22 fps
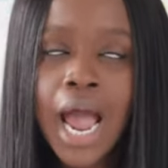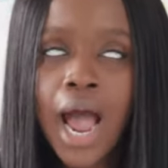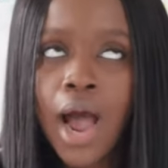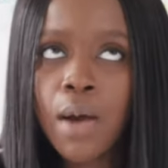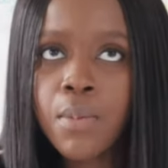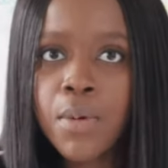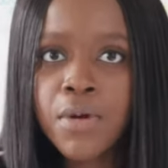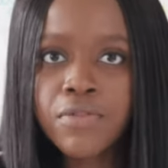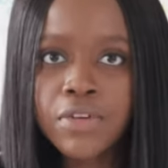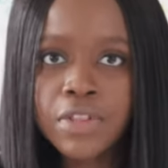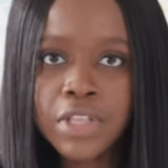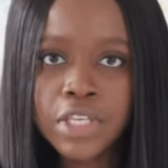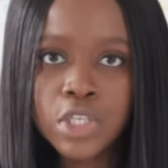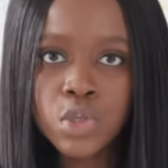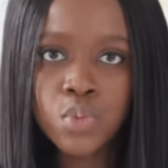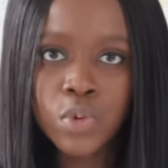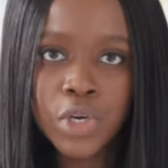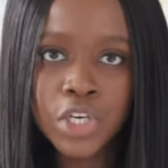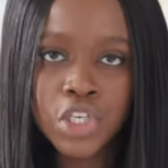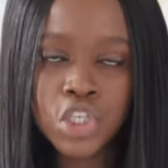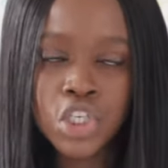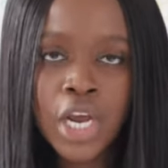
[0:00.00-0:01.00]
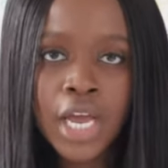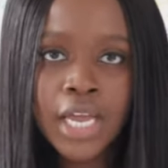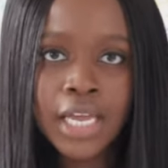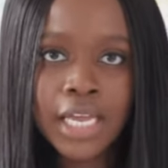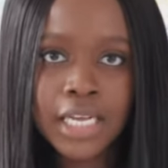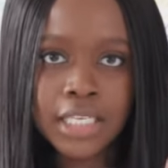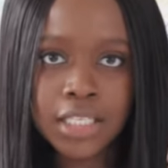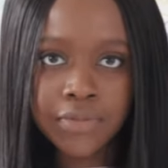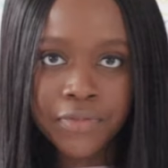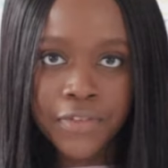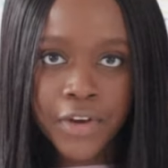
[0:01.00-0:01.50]
However, this wish
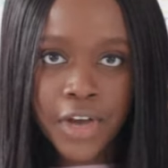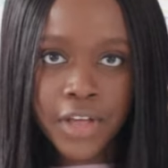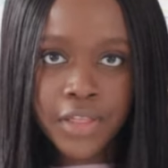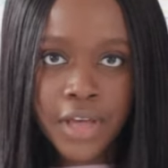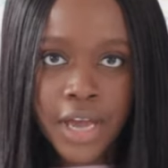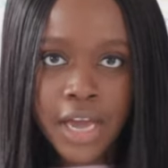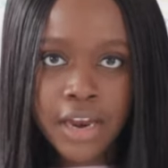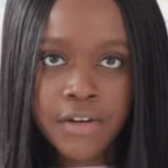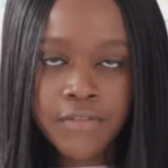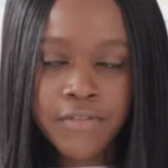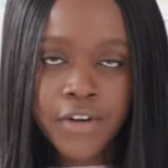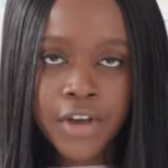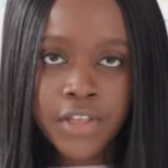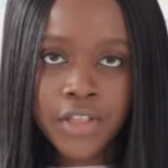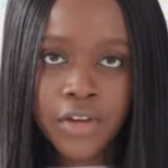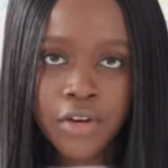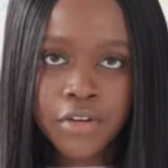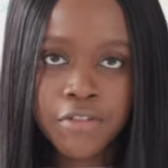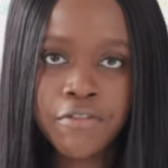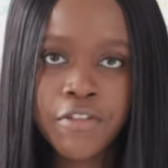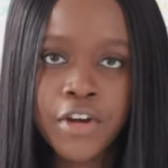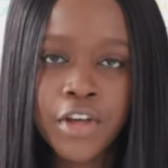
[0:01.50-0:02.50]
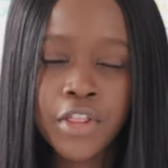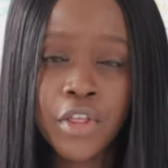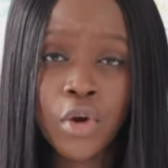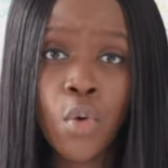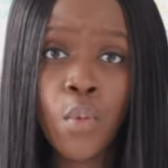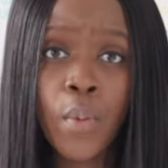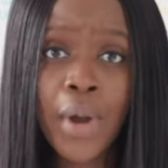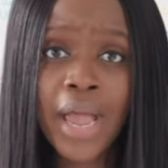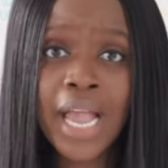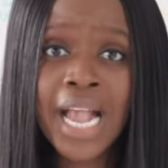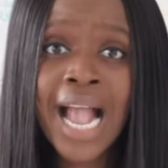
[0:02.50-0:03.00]
gets further and further and further
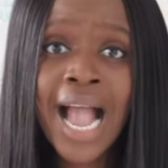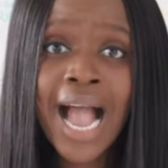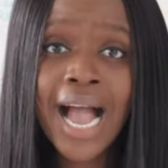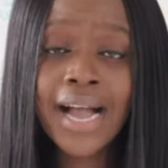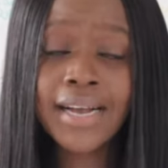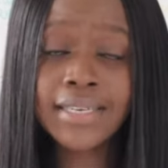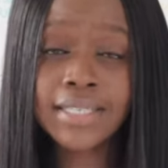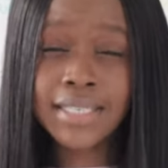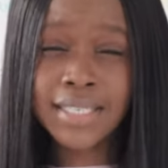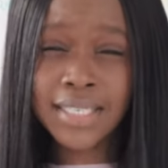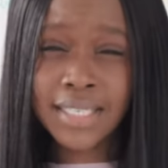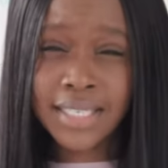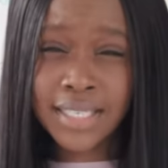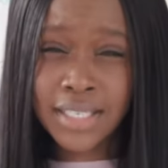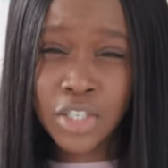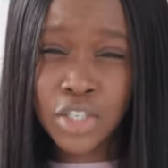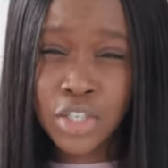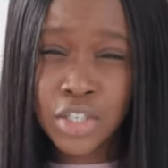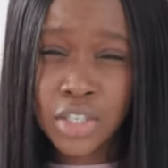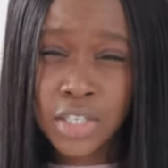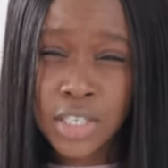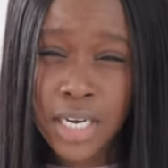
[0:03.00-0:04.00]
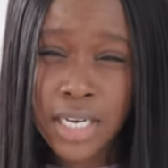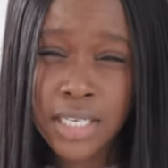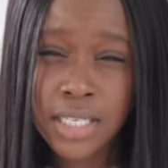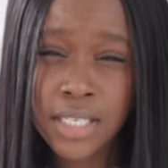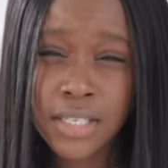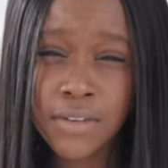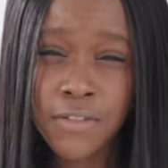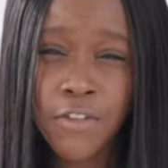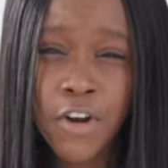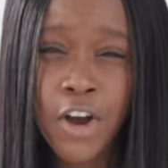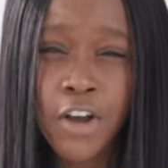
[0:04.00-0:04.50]
away as his sheer
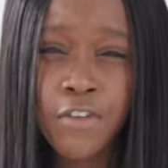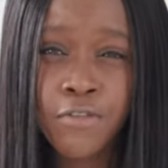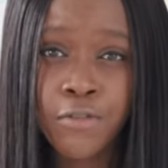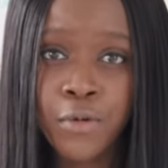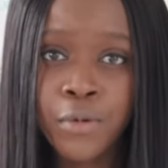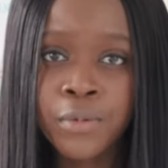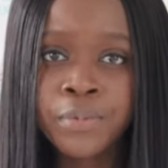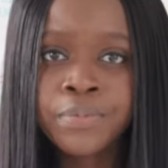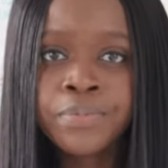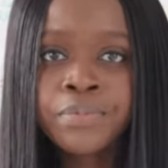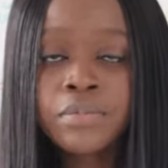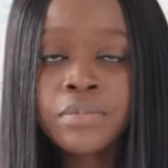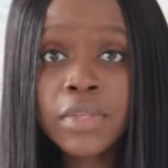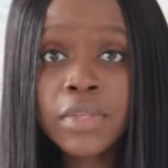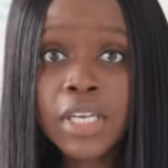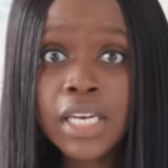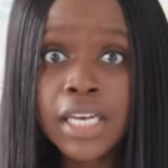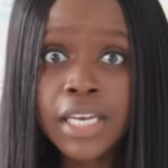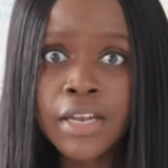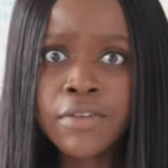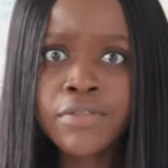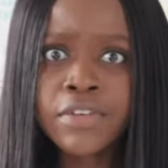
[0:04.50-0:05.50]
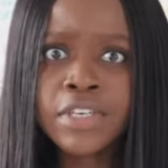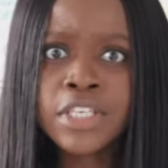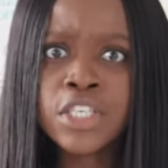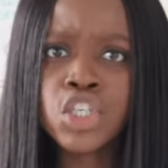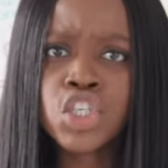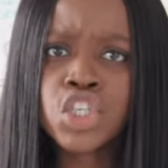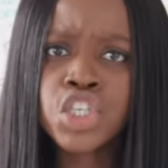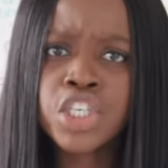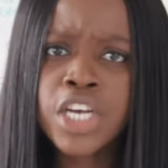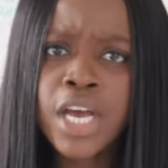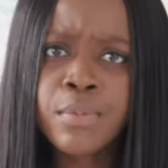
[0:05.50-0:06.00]
survival and even his
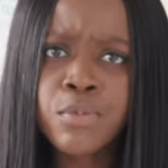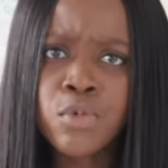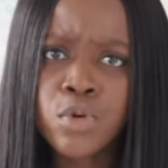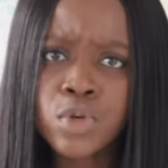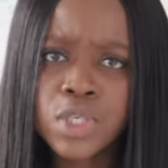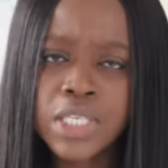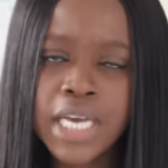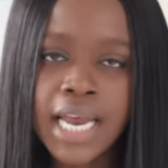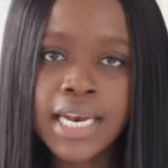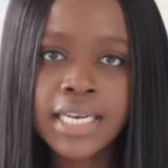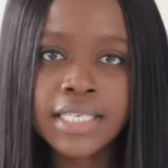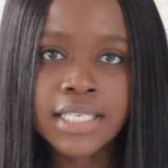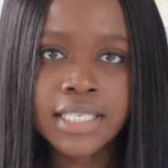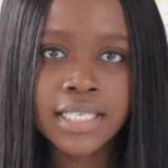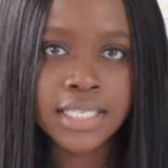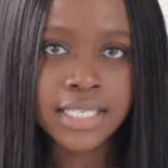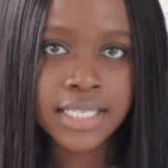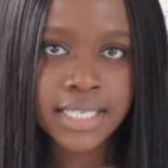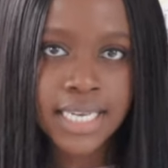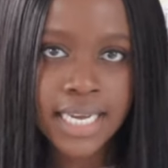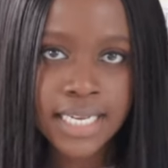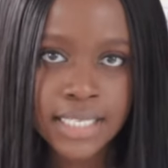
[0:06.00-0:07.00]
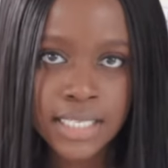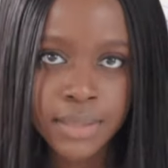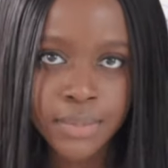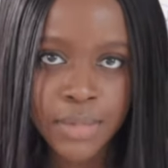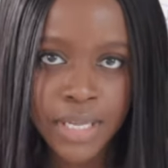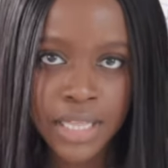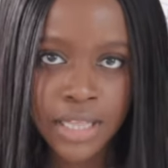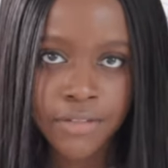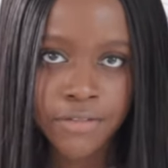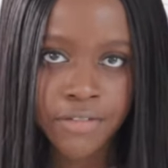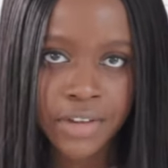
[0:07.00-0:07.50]
sheer mortality stares him
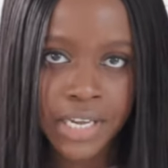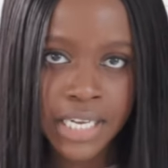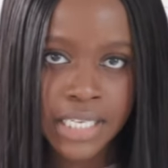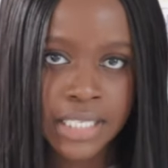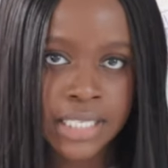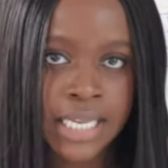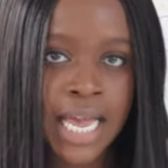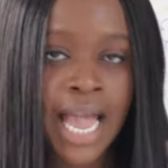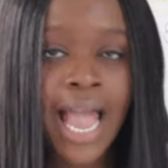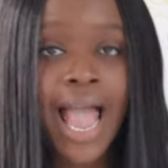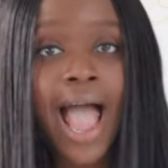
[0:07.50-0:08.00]
in the face.